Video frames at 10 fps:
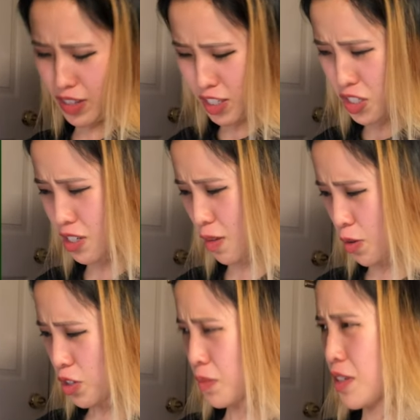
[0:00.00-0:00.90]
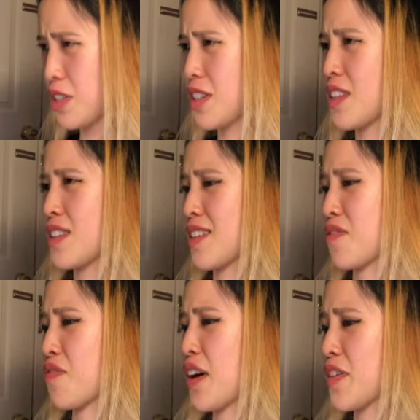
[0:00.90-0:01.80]
a legendary Pokemon, isn't it? That's like
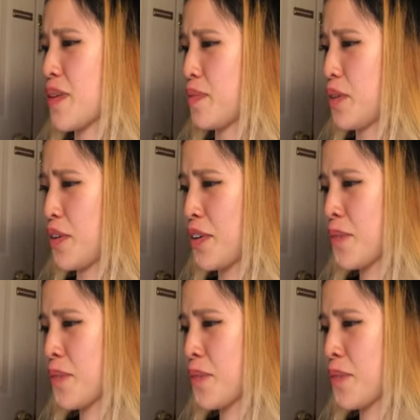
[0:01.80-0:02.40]
fire and bug.